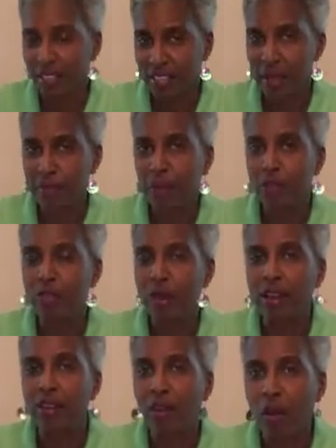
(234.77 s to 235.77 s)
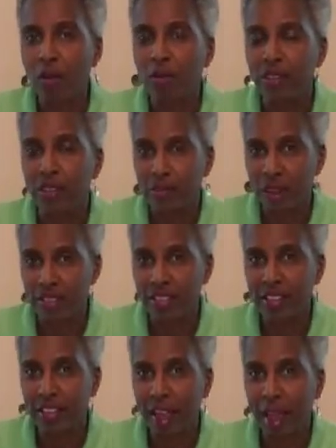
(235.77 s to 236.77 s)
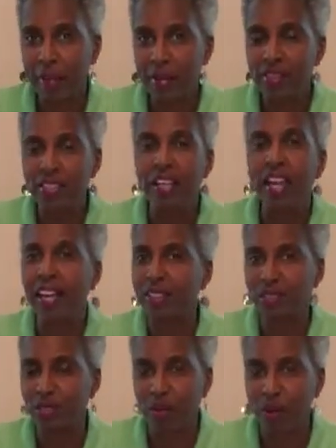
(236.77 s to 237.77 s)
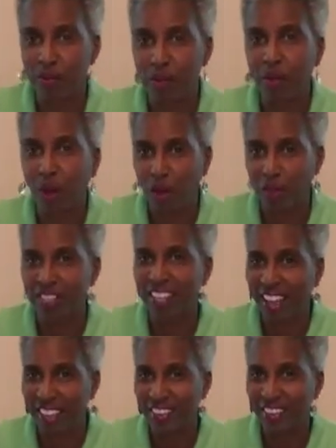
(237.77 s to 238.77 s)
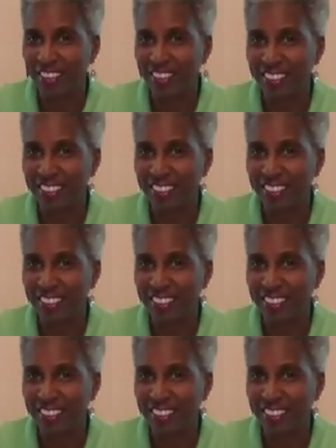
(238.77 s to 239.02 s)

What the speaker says: Keep those right along with the rest of the cabbage and serve them all together.